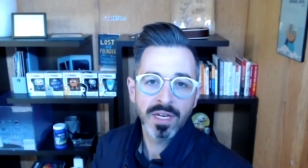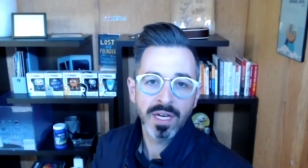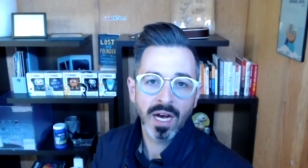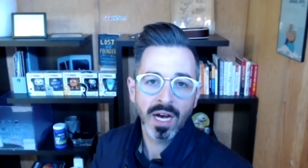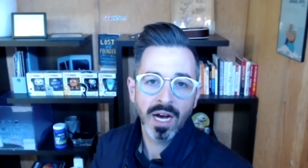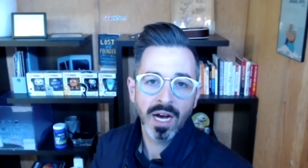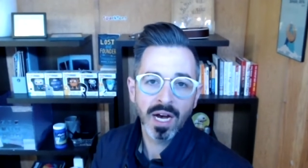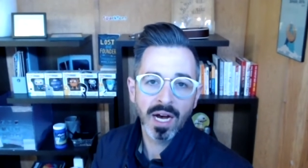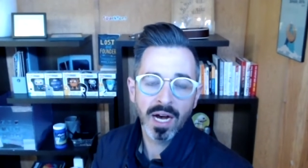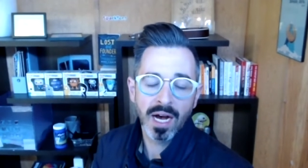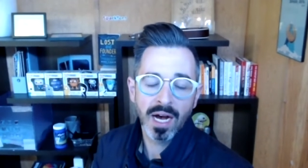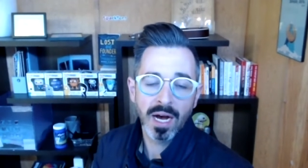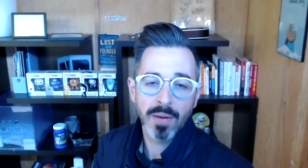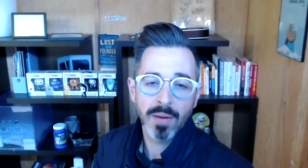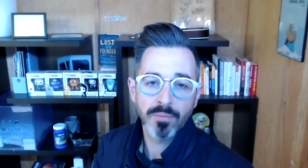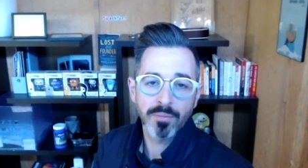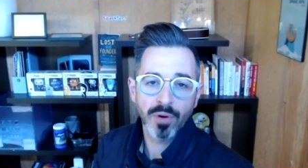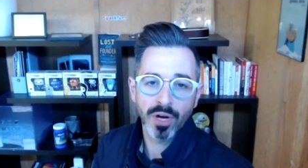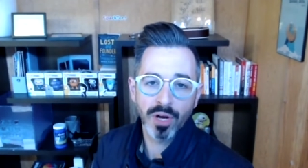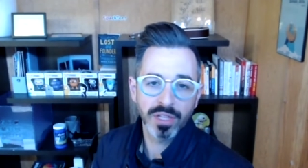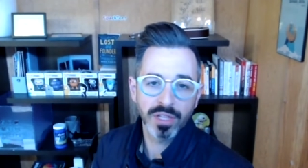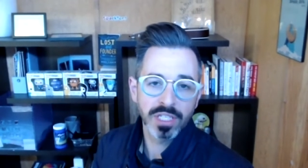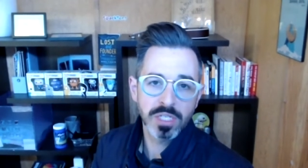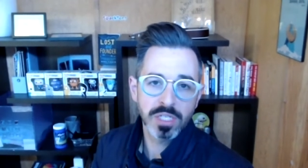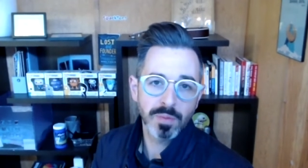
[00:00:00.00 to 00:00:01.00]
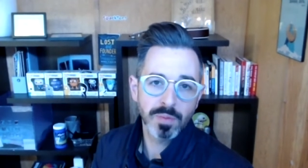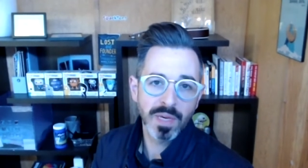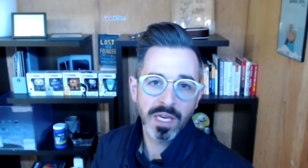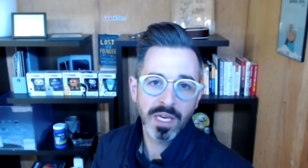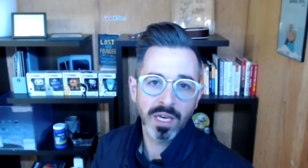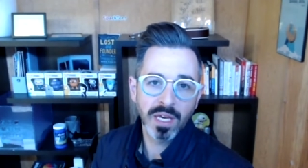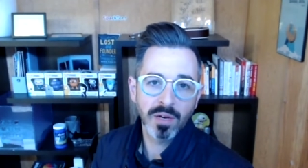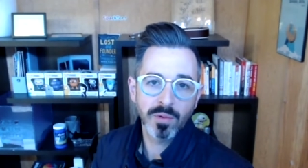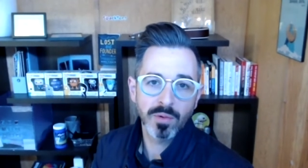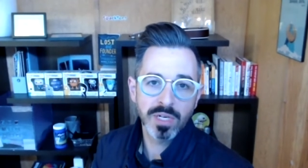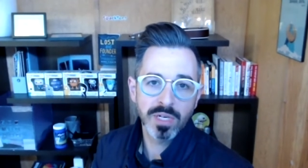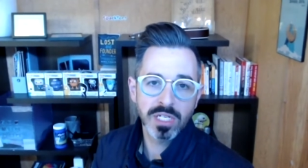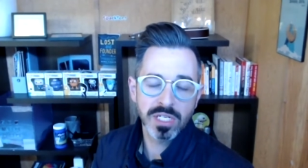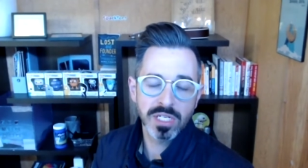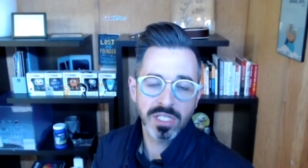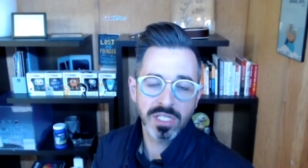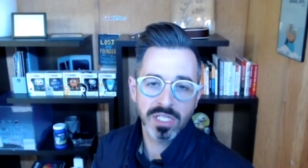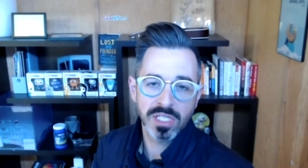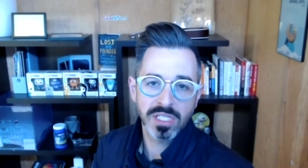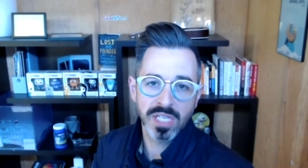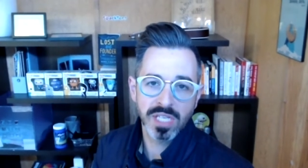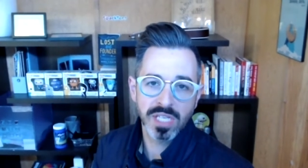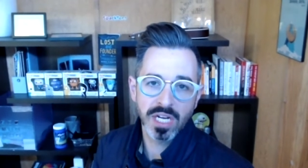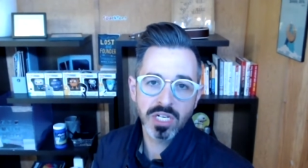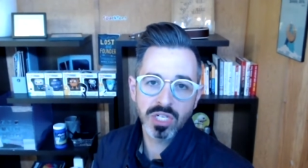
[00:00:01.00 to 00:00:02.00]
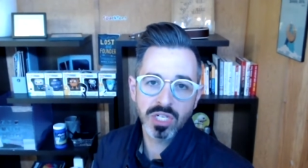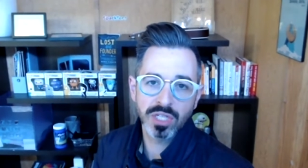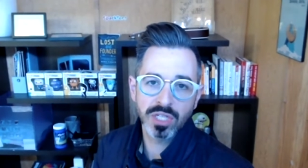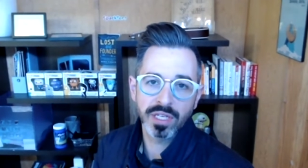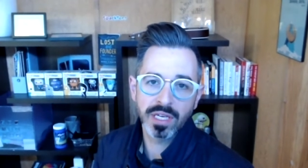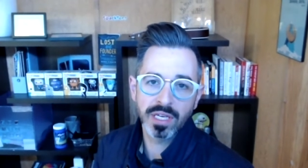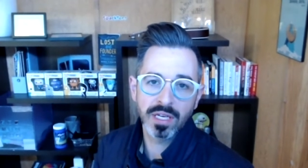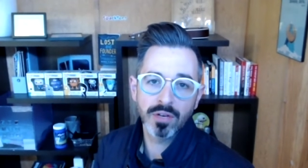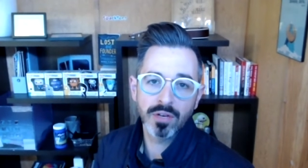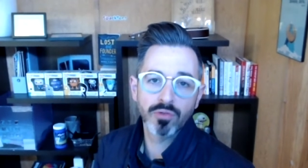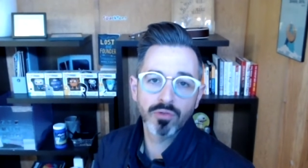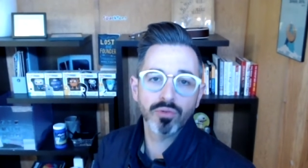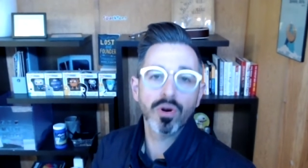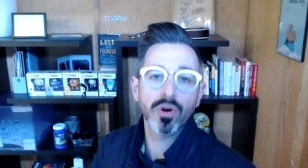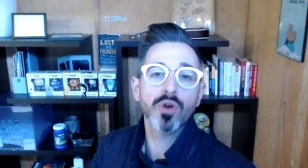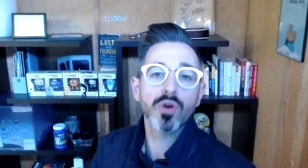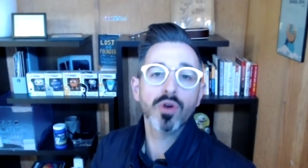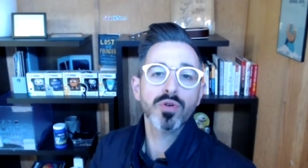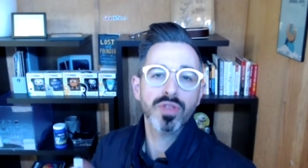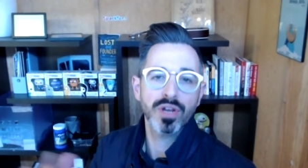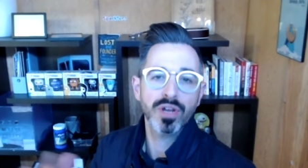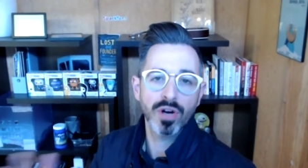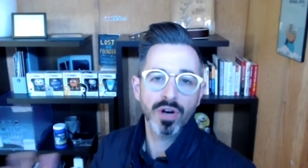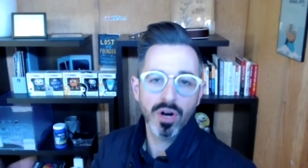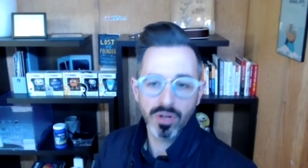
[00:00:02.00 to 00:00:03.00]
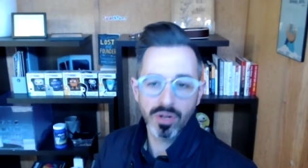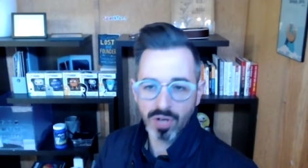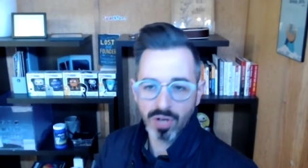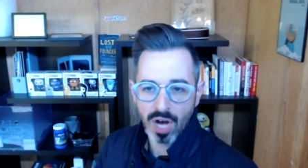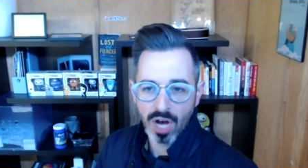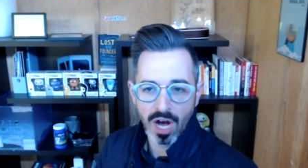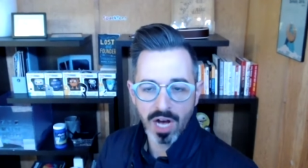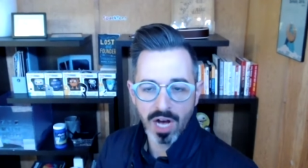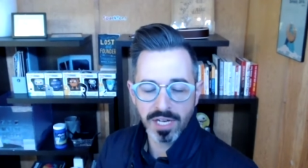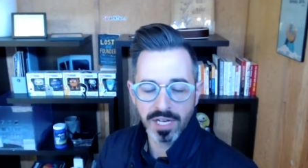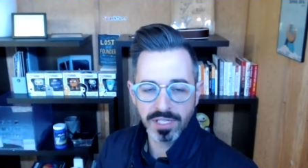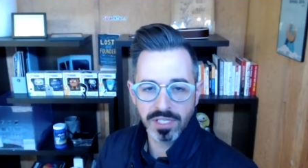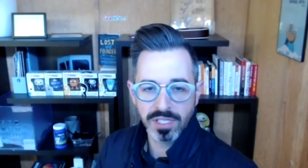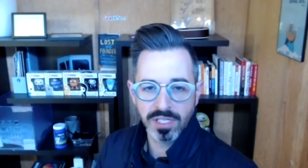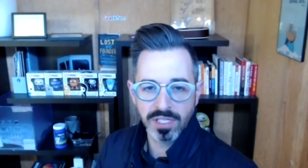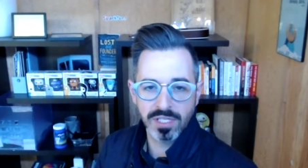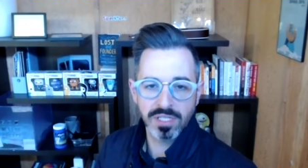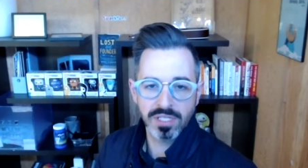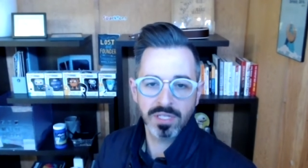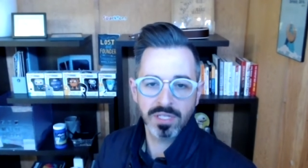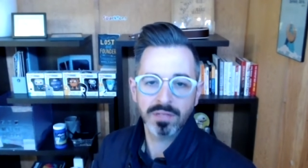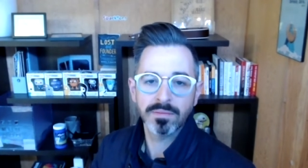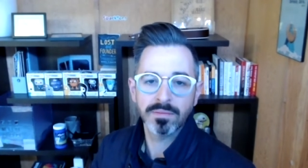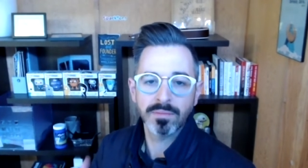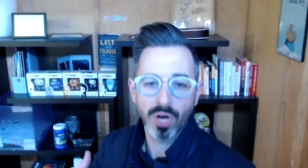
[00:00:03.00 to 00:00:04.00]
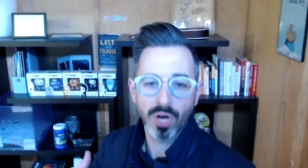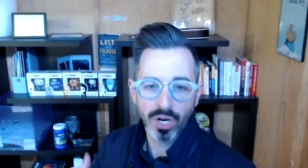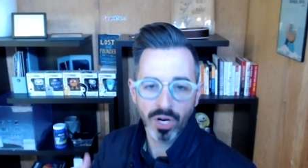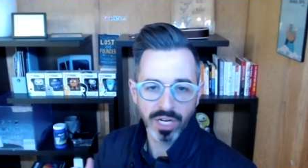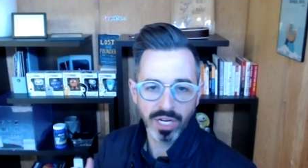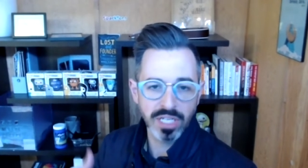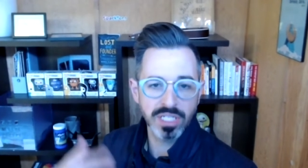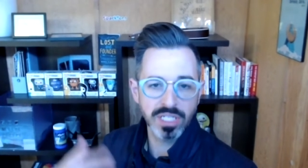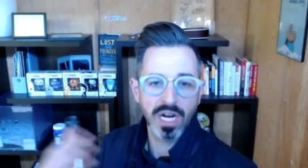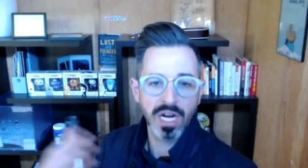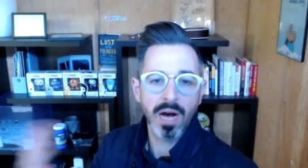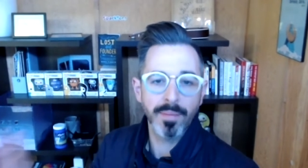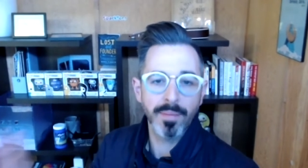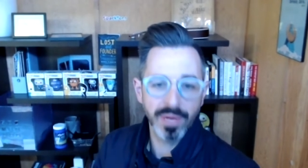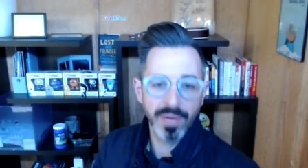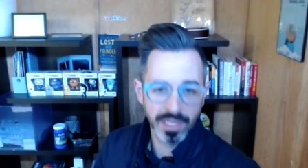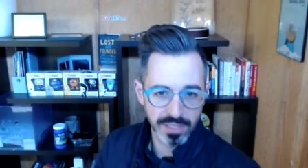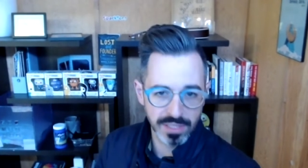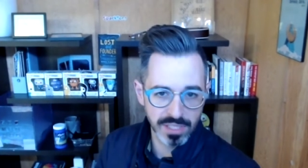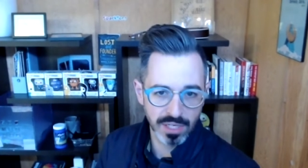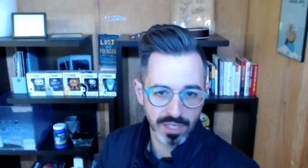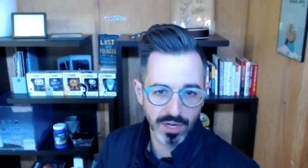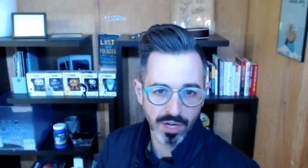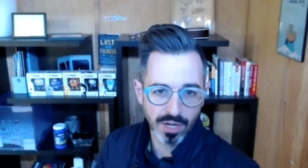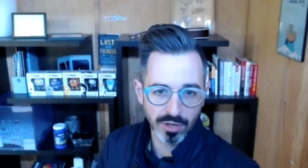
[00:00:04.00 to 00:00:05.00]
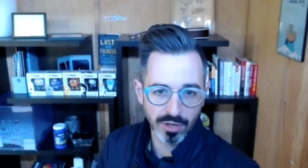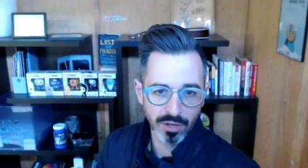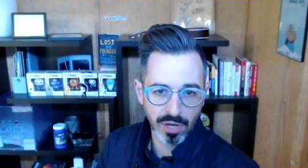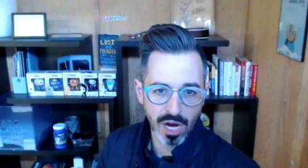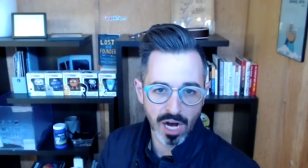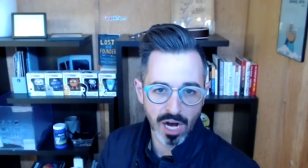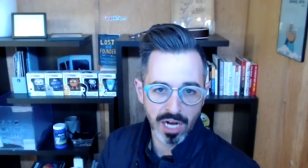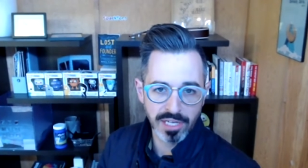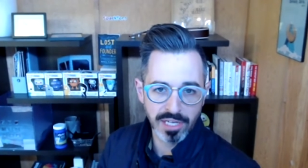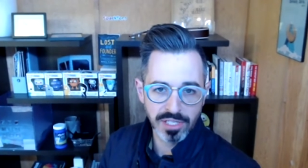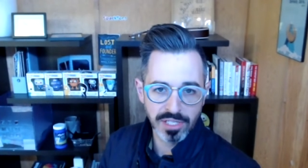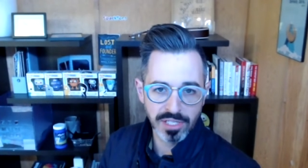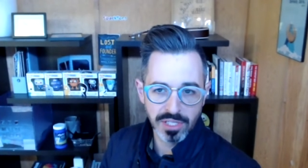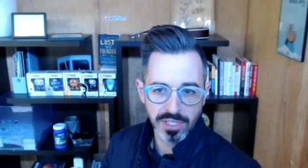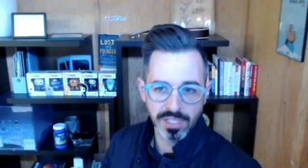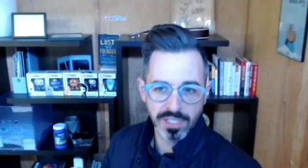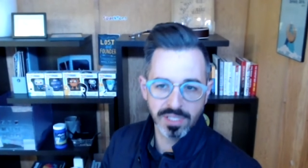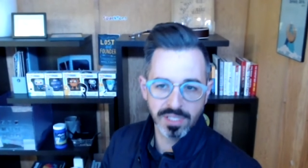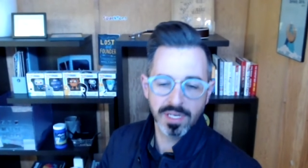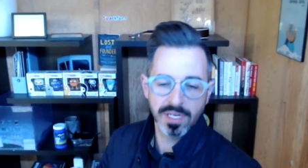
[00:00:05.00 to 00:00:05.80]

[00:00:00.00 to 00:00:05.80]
uh, broadly speaking, which is essentially growth at all costs, market dominance at all costs.